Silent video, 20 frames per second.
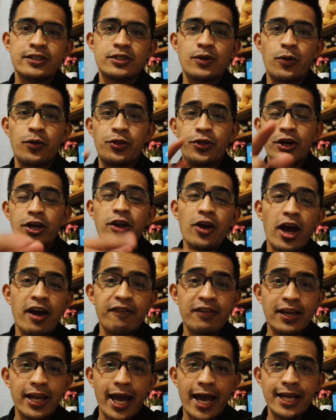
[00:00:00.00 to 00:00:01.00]
So there you
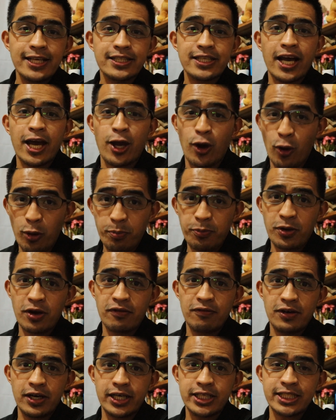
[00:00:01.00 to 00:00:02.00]
have it guys, I hope you
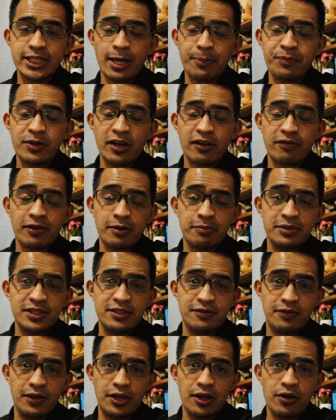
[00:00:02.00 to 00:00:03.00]
have learned something from
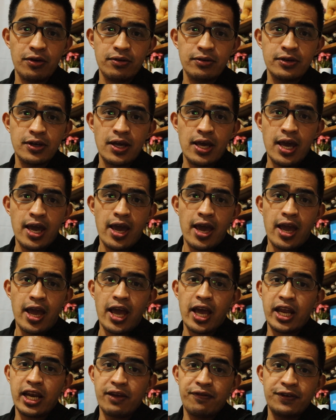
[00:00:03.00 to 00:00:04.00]
this video.
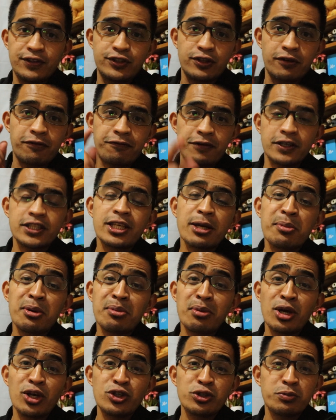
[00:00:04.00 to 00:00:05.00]
And it's your first time
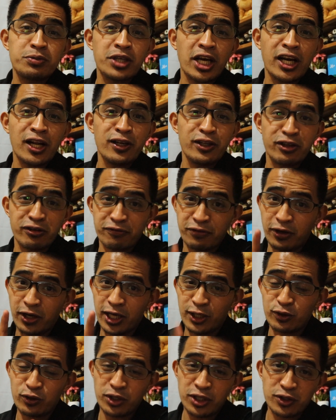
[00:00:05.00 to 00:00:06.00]
in my YouTube channel, don't
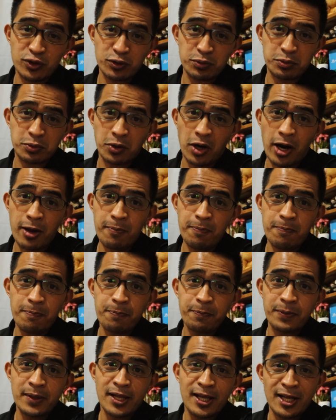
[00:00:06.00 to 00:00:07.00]
forget to hit subscribe,
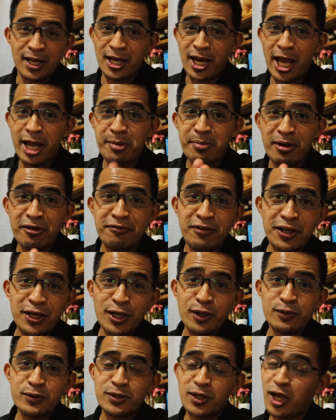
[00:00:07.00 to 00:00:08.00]
like my
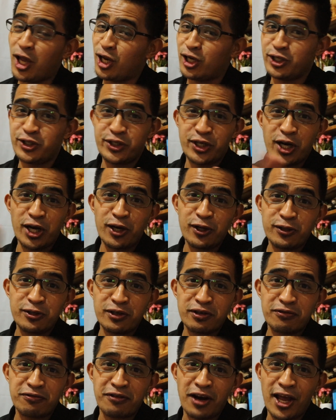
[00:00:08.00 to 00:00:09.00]
videos, and share it to
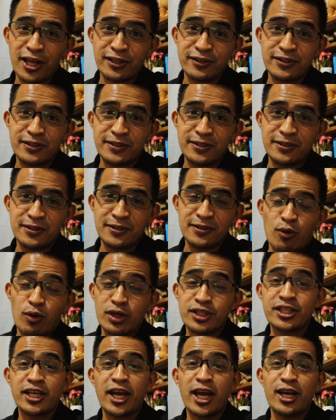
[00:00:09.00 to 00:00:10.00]
your friends.
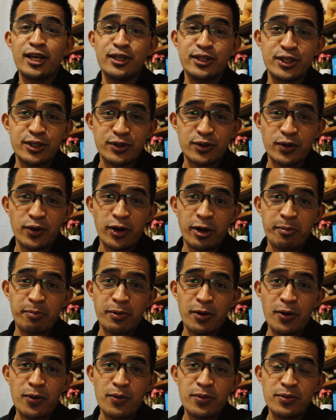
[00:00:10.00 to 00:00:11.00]
Once again, this is Torogi
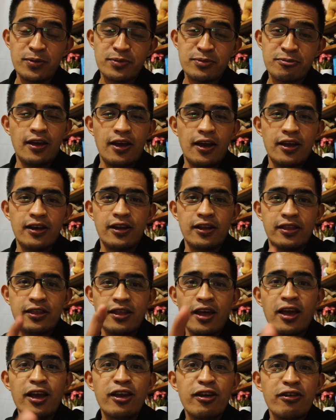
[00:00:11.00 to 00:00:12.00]
Pro, and I
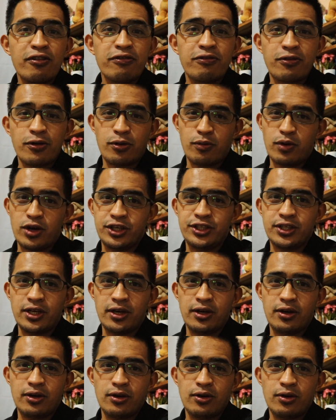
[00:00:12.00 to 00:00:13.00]
thank you for watching.